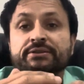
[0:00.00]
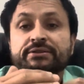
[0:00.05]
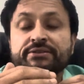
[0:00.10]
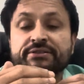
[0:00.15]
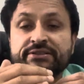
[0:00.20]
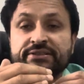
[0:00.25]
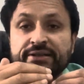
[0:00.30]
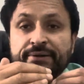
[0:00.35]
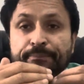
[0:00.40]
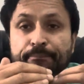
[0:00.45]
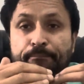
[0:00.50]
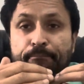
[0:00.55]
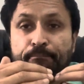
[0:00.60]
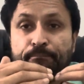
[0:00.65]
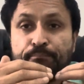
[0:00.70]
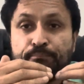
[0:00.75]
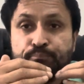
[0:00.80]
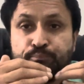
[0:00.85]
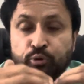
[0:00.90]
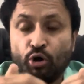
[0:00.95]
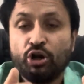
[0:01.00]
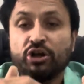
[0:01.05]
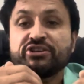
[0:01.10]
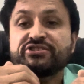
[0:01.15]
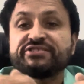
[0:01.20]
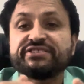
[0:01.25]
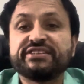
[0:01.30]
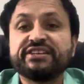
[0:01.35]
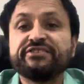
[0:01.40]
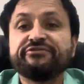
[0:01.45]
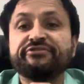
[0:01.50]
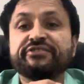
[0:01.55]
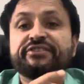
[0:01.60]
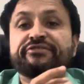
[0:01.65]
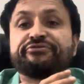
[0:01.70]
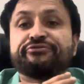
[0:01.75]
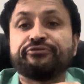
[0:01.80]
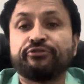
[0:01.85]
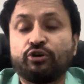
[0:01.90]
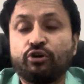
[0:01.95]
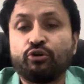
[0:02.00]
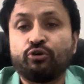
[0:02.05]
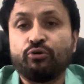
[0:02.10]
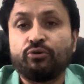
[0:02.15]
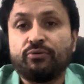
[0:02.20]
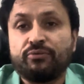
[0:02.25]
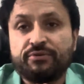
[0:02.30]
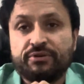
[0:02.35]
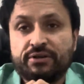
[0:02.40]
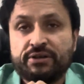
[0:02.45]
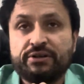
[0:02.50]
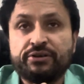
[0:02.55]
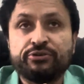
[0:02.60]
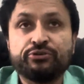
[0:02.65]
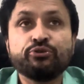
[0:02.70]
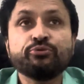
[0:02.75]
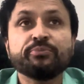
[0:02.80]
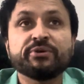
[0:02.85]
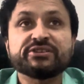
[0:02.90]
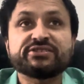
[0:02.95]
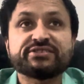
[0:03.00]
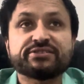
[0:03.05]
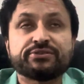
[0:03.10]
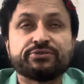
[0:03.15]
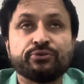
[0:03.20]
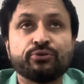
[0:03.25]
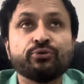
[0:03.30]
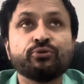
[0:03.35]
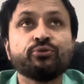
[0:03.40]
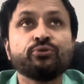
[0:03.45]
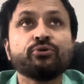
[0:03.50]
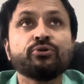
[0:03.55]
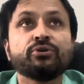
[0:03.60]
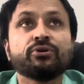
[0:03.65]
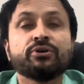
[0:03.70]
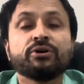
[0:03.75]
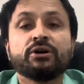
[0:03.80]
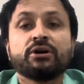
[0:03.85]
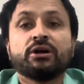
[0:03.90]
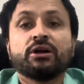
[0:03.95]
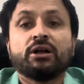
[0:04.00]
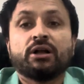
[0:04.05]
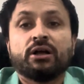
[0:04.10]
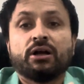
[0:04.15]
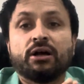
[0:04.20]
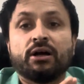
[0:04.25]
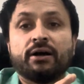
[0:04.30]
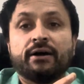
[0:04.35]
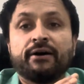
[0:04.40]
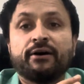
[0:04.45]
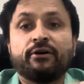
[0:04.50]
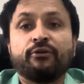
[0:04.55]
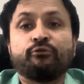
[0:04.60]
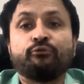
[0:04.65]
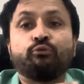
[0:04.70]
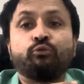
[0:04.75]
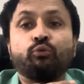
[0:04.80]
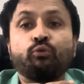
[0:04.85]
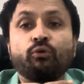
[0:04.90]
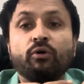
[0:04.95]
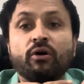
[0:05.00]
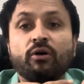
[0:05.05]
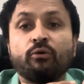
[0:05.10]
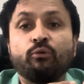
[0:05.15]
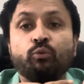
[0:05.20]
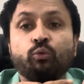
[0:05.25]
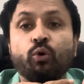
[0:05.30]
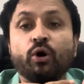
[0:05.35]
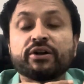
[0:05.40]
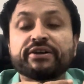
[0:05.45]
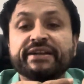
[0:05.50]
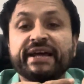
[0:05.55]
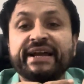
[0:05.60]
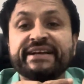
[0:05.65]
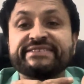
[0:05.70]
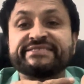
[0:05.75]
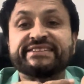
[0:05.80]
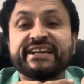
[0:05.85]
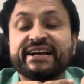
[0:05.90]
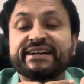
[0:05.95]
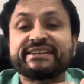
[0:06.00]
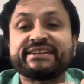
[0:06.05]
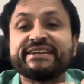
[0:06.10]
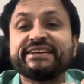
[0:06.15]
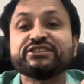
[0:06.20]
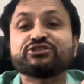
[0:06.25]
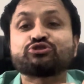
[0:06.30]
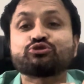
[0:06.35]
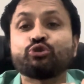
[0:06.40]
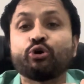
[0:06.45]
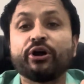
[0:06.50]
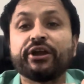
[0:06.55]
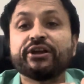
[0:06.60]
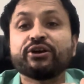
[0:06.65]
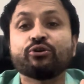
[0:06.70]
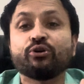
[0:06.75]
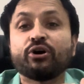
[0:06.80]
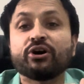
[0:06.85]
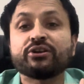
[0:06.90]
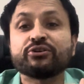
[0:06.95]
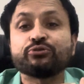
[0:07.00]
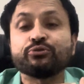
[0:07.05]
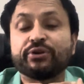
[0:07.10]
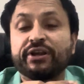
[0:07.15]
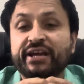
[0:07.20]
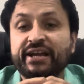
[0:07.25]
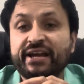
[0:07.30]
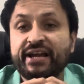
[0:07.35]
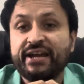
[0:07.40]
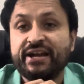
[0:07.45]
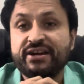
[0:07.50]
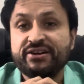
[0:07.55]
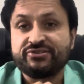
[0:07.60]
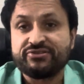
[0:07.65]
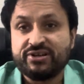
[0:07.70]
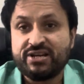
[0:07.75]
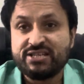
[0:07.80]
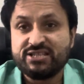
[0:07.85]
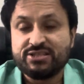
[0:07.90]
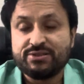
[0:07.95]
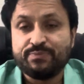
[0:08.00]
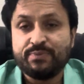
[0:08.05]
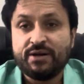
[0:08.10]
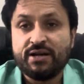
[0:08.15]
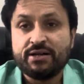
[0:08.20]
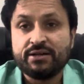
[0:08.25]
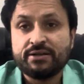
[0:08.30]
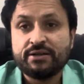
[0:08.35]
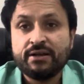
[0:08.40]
The policy we follow, you must know what exactly is going on during a hair transplant.